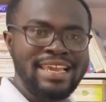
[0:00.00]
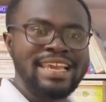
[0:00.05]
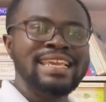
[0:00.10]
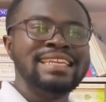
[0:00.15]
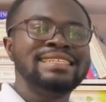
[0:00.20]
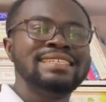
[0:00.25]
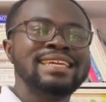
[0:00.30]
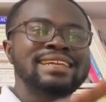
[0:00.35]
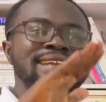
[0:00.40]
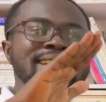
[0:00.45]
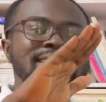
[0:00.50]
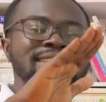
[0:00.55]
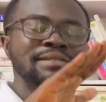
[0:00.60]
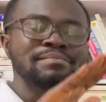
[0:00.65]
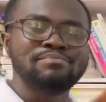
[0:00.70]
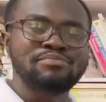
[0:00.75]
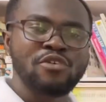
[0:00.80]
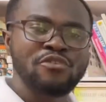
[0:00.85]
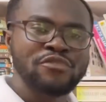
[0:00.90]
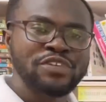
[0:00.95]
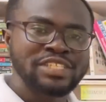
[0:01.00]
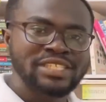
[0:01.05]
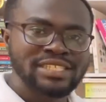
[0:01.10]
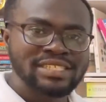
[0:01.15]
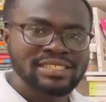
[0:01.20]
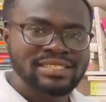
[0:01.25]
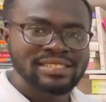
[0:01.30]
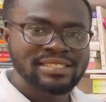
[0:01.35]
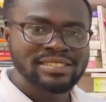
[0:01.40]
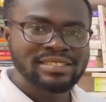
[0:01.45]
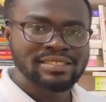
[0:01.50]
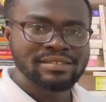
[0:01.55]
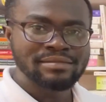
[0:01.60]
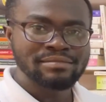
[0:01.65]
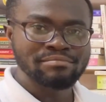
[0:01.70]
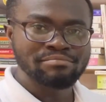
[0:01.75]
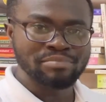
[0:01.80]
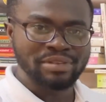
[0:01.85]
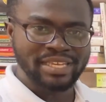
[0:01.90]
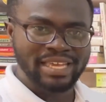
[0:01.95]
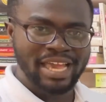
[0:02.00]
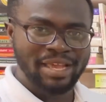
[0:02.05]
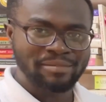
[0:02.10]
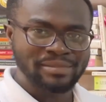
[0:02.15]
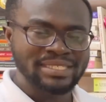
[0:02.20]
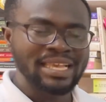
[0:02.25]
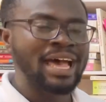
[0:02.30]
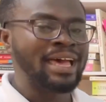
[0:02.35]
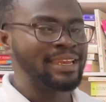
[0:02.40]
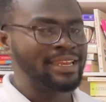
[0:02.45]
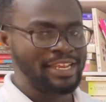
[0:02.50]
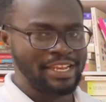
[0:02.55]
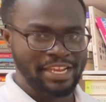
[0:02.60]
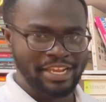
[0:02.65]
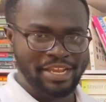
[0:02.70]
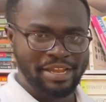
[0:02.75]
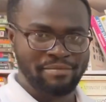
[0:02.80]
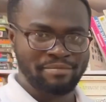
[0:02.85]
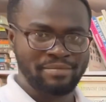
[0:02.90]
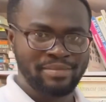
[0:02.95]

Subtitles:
Decrease in provision becomes an income.